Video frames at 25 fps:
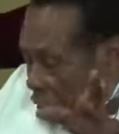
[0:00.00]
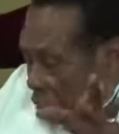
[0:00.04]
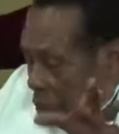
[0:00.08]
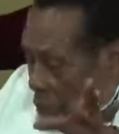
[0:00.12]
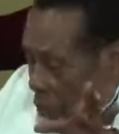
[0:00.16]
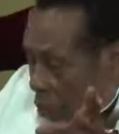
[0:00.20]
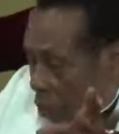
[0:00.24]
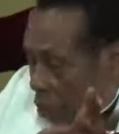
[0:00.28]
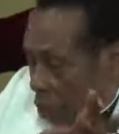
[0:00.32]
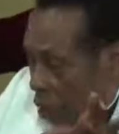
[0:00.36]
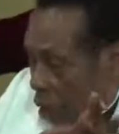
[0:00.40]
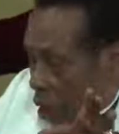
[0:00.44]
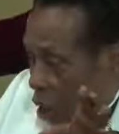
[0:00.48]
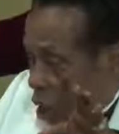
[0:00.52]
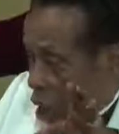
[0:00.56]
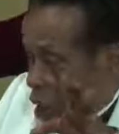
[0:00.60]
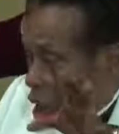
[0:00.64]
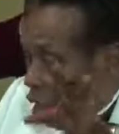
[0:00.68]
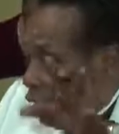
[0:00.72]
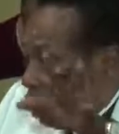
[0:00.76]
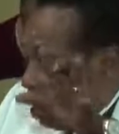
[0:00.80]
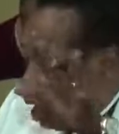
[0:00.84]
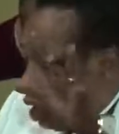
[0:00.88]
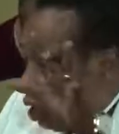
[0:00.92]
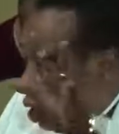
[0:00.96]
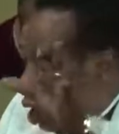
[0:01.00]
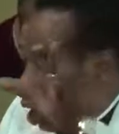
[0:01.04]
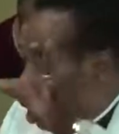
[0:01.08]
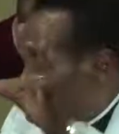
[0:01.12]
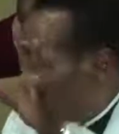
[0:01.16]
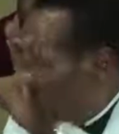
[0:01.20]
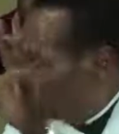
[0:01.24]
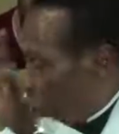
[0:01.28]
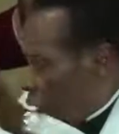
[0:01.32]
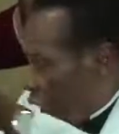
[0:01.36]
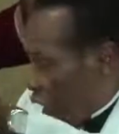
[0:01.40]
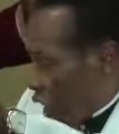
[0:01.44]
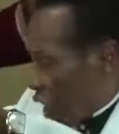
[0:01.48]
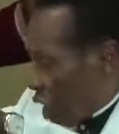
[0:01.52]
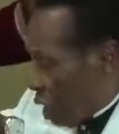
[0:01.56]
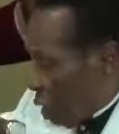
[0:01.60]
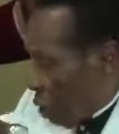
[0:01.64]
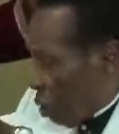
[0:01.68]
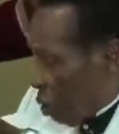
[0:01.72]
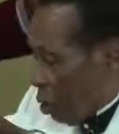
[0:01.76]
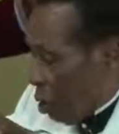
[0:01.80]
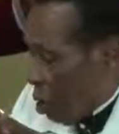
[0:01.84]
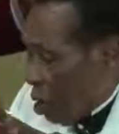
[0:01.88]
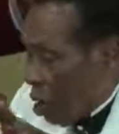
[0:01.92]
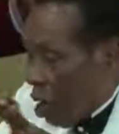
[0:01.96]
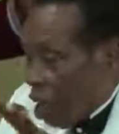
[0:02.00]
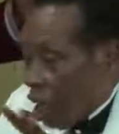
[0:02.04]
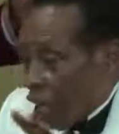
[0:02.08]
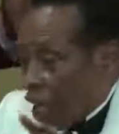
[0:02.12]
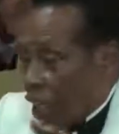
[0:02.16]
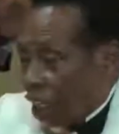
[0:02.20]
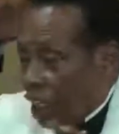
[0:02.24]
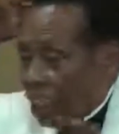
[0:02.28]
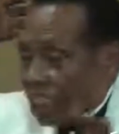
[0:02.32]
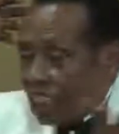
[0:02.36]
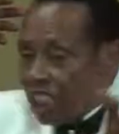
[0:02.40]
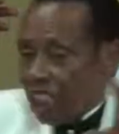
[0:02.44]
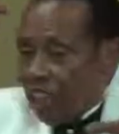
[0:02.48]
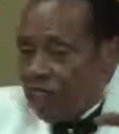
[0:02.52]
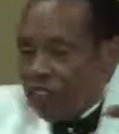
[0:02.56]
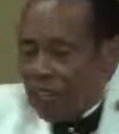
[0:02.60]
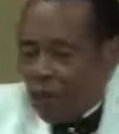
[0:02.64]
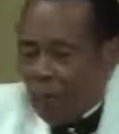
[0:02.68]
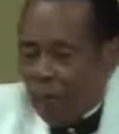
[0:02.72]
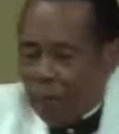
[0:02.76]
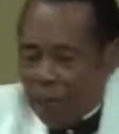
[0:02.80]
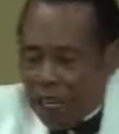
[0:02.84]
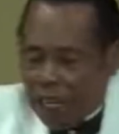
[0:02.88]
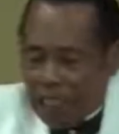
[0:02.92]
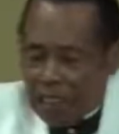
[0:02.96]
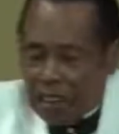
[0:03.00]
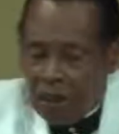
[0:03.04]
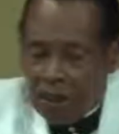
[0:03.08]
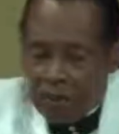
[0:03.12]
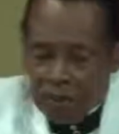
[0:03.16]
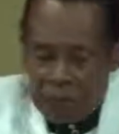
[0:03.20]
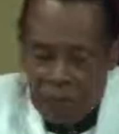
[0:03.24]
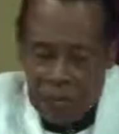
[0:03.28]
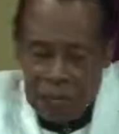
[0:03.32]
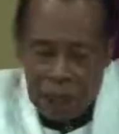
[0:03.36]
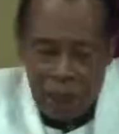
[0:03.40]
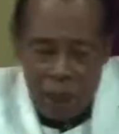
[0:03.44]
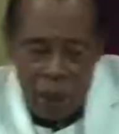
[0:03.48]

you the lord bless you receive the blessing of the